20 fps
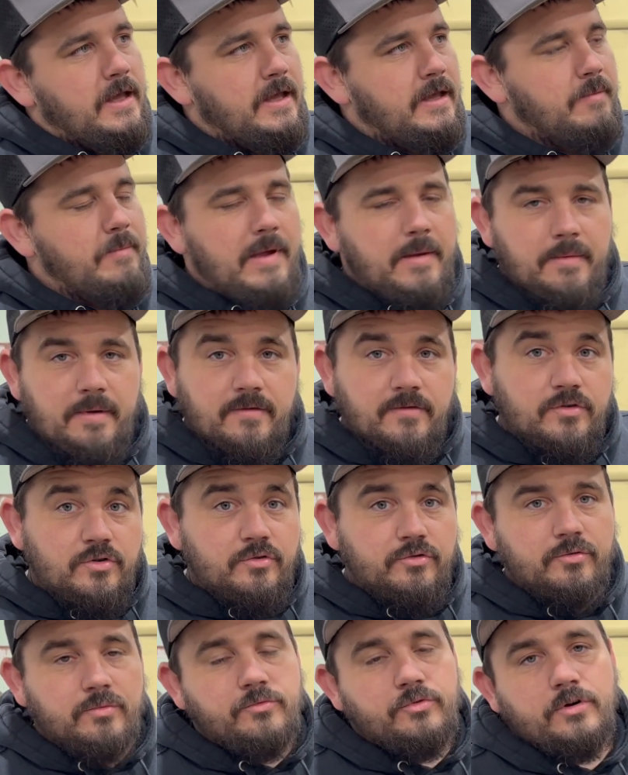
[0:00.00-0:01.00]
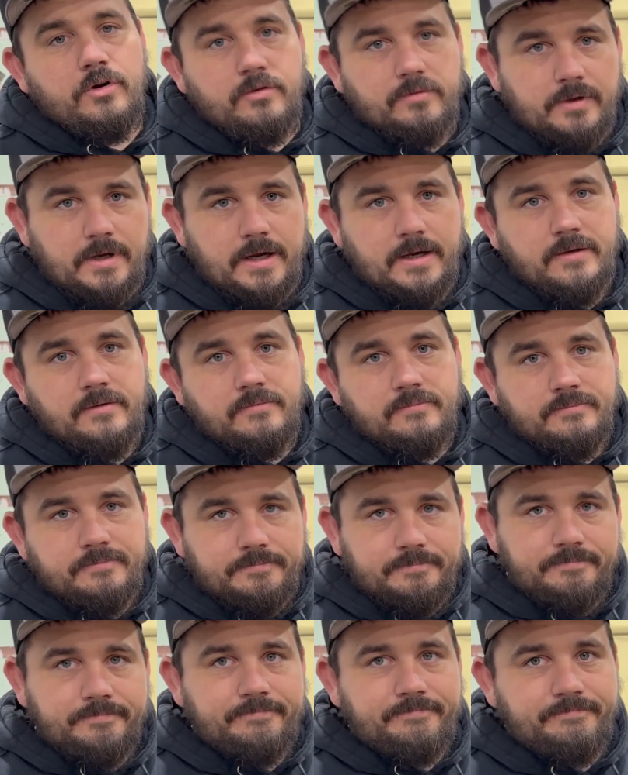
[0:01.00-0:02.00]
maybe even do some trail riding
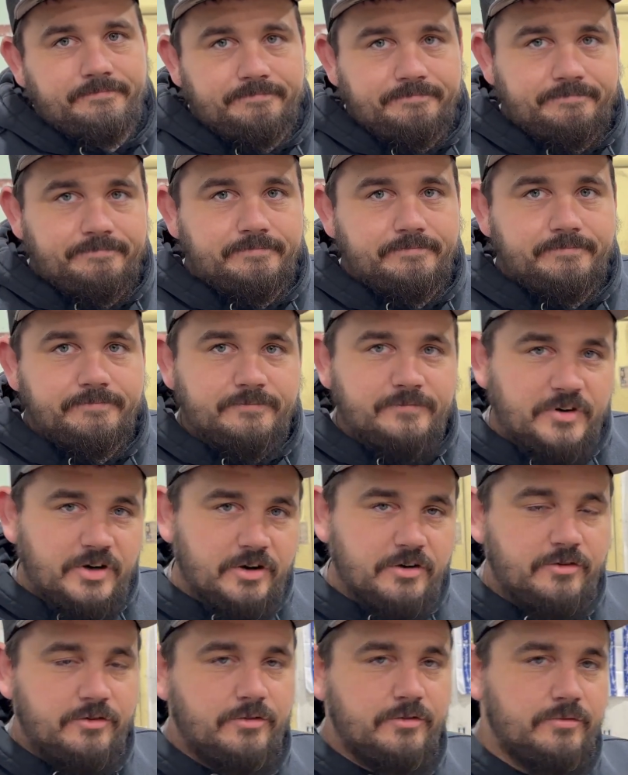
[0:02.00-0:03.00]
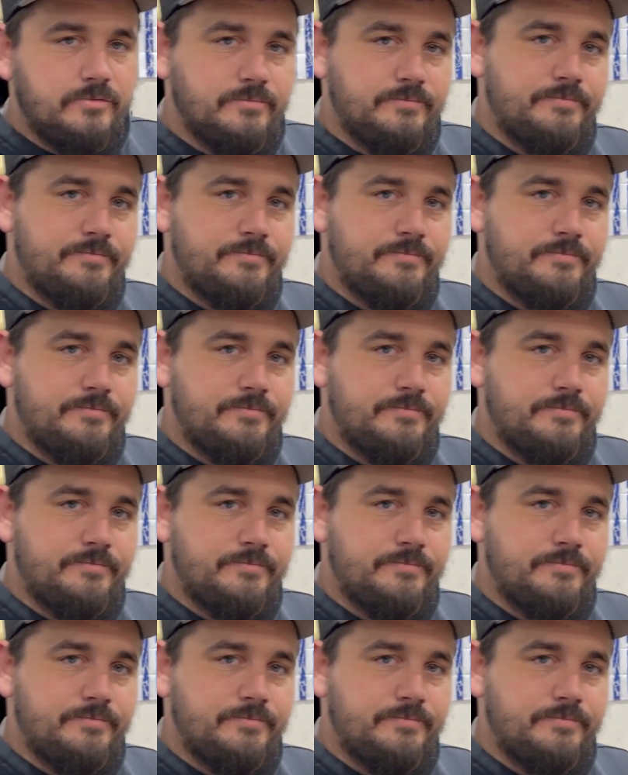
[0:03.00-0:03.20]
very soon.